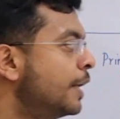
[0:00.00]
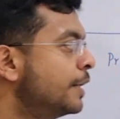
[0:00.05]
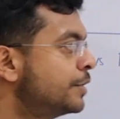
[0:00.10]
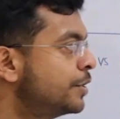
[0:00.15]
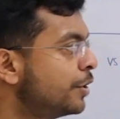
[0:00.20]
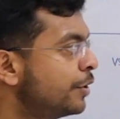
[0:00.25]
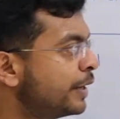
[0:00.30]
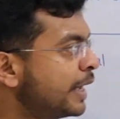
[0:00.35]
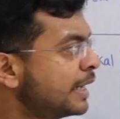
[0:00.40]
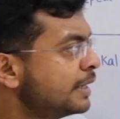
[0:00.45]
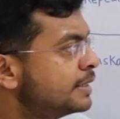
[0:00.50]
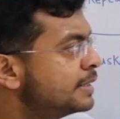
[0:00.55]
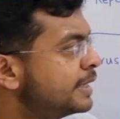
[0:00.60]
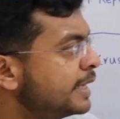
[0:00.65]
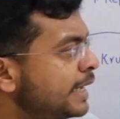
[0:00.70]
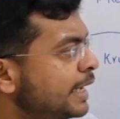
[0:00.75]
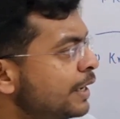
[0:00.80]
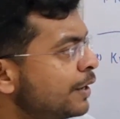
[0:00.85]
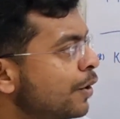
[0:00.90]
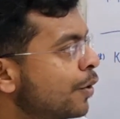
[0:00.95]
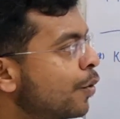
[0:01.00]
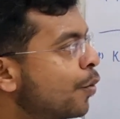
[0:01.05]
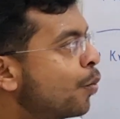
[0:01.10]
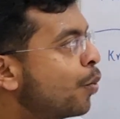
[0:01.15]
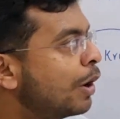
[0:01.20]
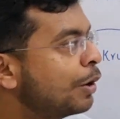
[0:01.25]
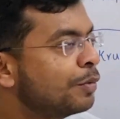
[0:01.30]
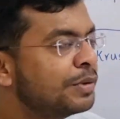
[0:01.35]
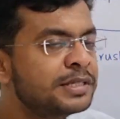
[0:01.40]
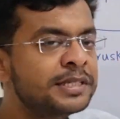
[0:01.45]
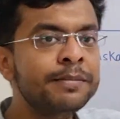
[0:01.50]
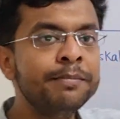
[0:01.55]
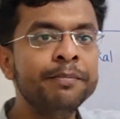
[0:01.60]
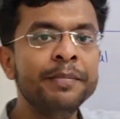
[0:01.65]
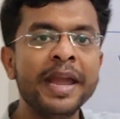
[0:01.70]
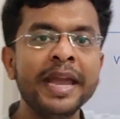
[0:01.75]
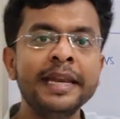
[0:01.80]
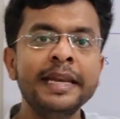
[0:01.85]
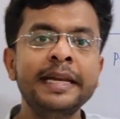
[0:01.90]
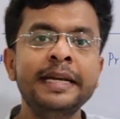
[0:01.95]
So you can see what was the
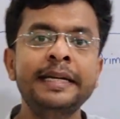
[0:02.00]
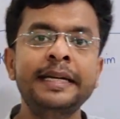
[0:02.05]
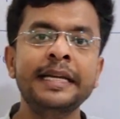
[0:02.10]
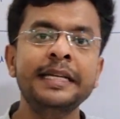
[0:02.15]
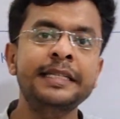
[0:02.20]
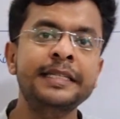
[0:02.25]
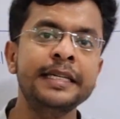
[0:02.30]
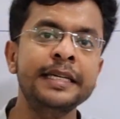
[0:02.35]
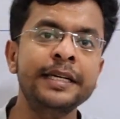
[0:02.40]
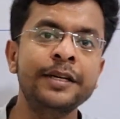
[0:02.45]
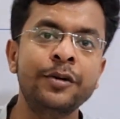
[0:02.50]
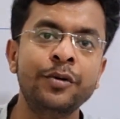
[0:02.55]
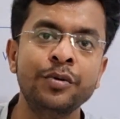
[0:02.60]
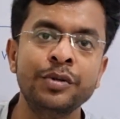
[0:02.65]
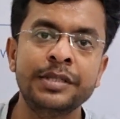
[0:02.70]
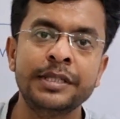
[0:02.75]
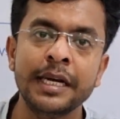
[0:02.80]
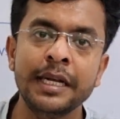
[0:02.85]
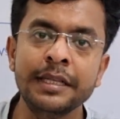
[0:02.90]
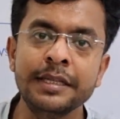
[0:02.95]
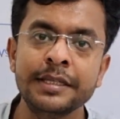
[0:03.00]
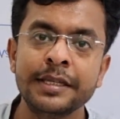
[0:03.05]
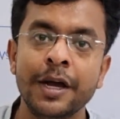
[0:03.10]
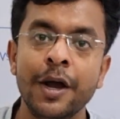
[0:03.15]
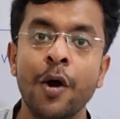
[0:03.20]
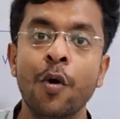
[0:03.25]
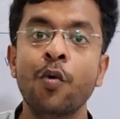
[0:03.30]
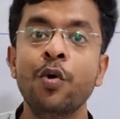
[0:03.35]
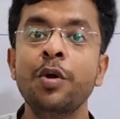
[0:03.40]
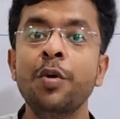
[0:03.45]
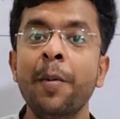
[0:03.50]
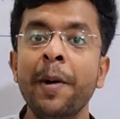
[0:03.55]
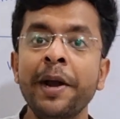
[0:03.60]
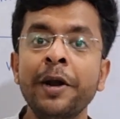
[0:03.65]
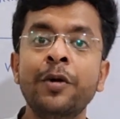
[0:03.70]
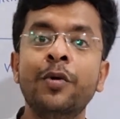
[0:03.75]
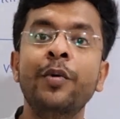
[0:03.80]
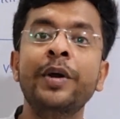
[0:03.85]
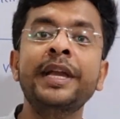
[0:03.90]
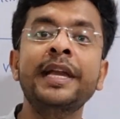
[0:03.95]
main intention in Kruskal's? We were
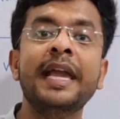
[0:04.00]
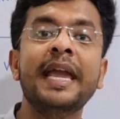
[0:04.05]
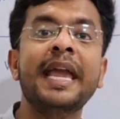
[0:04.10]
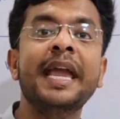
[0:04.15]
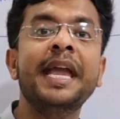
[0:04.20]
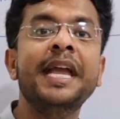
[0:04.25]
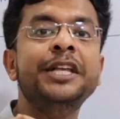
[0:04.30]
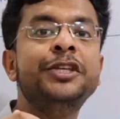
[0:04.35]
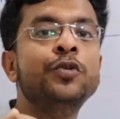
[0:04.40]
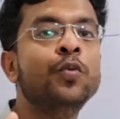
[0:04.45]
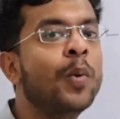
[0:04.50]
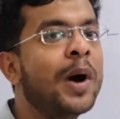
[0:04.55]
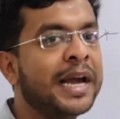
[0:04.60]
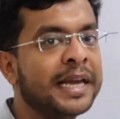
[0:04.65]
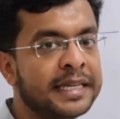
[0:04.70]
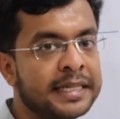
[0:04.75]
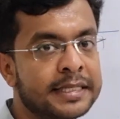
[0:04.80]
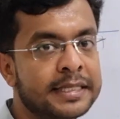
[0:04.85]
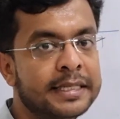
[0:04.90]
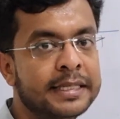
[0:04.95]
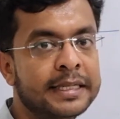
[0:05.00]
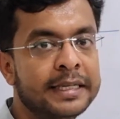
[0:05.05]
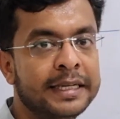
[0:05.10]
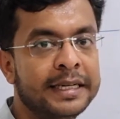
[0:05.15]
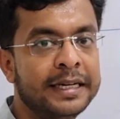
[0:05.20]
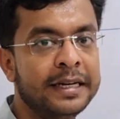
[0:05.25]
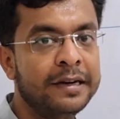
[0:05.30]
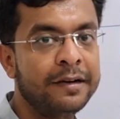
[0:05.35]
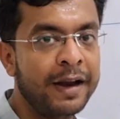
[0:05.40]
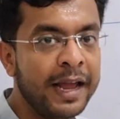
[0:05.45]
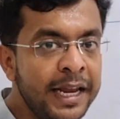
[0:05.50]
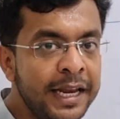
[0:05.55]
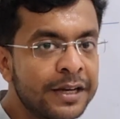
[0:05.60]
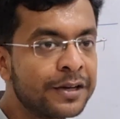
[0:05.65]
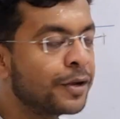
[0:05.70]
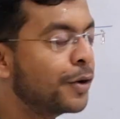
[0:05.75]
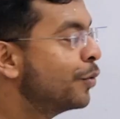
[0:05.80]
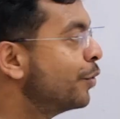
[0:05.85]
going edge-wise, right?